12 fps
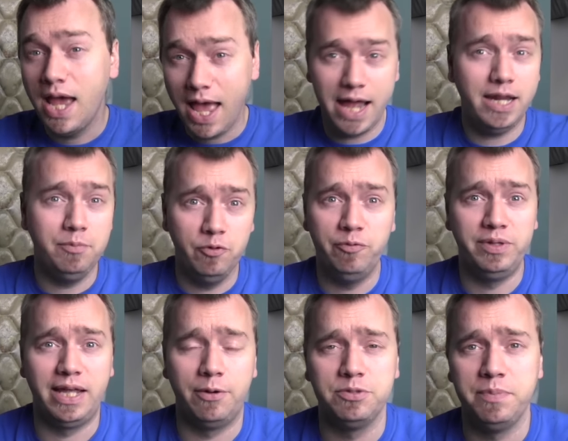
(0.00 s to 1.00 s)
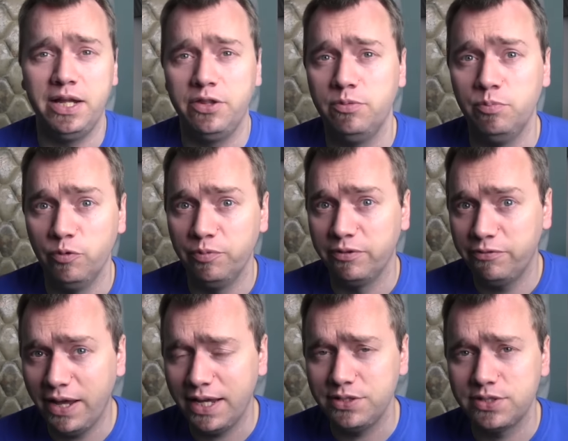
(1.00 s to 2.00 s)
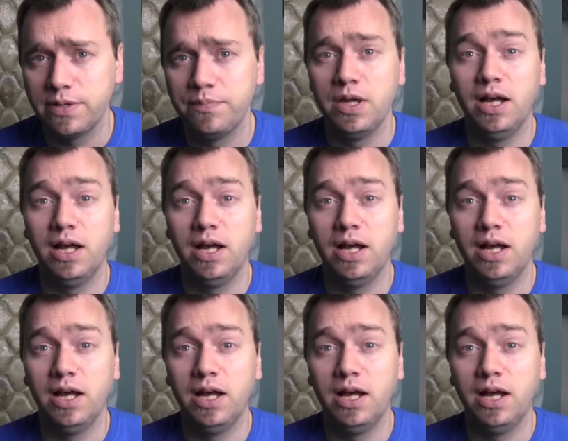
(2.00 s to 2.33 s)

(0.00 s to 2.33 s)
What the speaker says: any movement that was made in the movement phase,